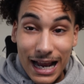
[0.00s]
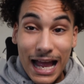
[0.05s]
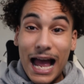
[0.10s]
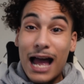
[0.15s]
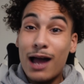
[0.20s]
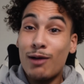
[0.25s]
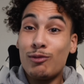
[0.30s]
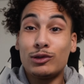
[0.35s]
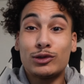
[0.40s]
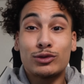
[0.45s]

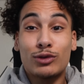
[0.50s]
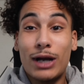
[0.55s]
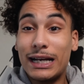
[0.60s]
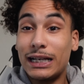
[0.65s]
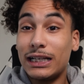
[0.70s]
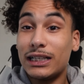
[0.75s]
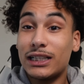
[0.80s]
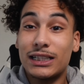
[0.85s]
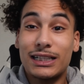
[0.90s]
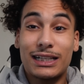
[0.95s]
I was
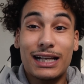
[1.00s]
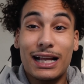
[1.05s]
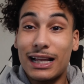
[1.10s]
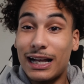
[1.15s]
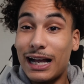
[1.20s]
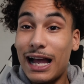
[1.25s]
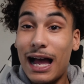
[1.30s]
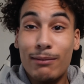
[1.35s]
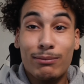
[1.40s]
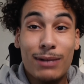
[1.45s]
ready to the
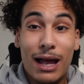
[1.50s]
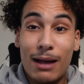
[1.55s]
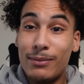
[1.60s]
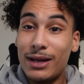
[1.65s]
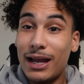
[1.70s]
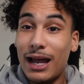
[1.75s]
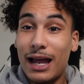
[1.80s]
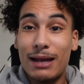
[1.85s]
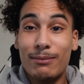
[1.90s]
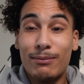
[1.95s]
cop got
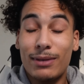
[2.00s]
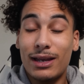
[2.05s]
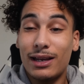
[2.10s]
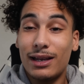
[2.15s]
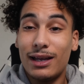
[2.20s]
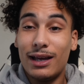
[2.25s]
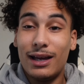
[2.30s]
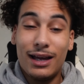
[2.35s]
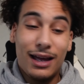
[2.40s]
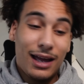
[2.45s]
behind me.
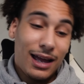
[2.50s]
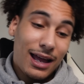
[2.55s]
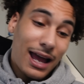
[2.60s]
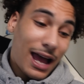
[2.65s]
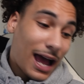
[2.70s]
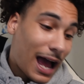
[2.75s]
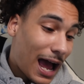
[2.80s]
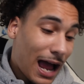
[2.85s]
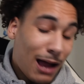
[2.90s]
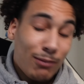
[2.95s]

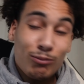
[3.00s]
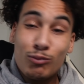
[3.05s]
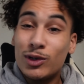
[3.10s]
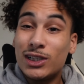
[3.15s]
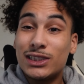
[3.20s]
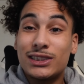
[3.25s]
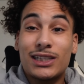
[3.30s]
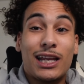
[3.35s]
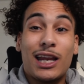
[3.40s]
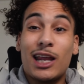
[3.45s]
I'm
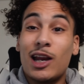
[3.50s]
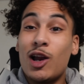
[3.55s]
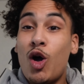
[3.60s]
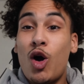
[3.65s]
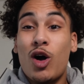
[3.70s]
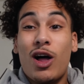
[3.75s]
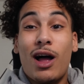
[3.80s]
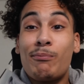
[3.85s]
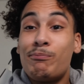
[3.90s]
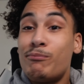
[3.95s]
risking it
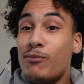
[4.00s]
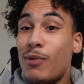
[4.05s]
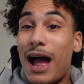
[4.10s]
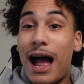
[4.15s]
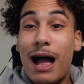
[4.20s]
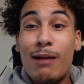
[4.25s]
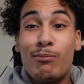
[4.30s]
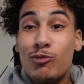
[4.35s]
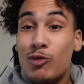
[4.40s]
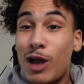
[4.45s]
all. I'm
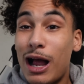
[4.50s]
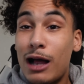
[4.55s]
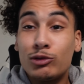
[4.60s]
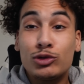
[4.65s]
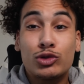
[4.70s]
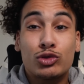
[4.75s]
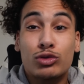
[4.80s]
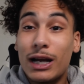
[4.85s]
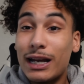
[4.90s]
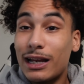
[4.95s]
I'm I
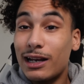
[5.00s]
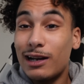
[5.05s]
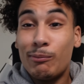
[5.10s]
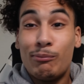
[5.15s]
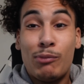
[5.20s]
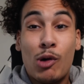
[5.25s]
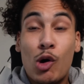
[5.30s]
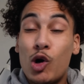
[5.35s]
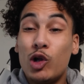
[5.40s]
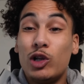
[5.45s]
was ready to
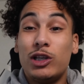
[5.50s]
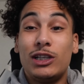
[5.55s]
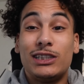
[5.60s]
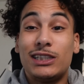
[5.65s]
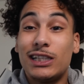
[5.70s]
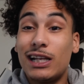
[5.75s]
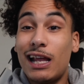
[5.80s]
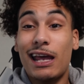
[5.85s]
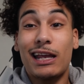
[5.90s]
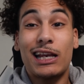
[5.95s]
pull
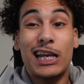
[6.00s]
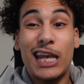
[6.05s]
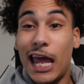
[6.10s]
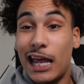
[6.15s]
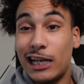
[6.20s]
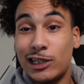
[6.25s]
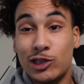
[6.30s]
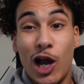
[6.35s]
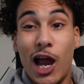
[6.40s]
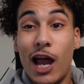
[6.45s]
into they
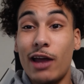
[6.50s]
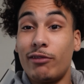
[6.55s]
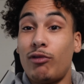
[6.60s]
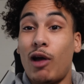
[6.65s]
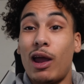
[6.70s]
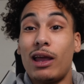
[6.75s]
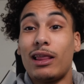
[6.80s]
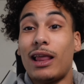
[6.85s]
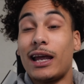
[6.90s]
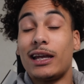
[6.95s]
they
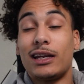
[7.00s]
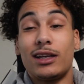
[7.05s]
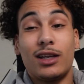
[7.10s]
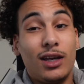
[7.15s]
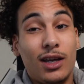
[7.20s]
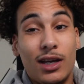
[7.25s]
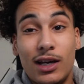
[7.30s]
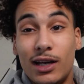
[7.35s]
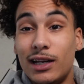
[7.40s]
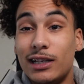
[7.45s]
driveway like
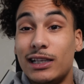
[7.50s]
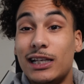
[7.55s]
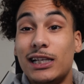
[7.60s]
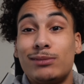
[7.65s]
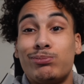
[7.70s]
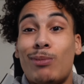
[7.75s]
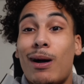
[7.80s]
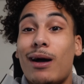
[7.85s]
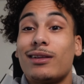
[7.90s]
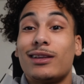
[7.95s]

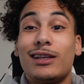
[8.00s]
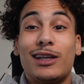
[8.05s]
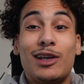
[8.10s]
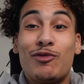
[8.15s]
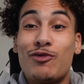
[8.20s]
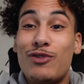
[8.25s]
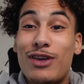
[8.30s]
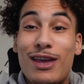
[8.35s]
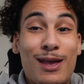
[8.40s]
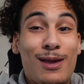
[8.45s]
this. month. you
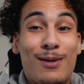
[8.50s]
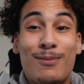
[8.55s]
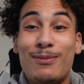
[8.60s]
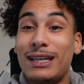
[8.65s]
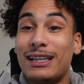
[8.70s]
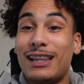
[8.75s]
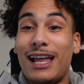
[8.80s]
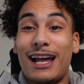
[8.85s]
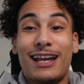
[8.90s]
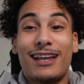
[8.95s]
feel
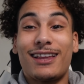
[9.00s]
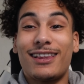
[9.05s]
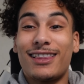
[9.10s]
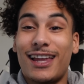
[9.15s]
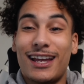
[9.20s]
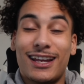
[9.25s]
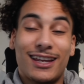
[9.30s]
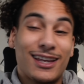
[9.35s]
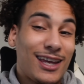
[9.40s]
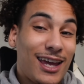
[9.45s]
me? Like
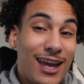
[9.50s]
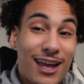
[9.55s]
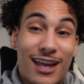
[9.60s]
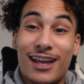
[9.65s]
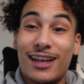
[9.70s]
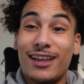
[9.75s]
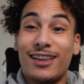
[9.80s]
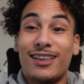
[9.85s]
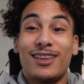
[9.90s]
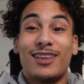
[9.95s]
like
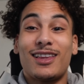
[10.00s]
yeah,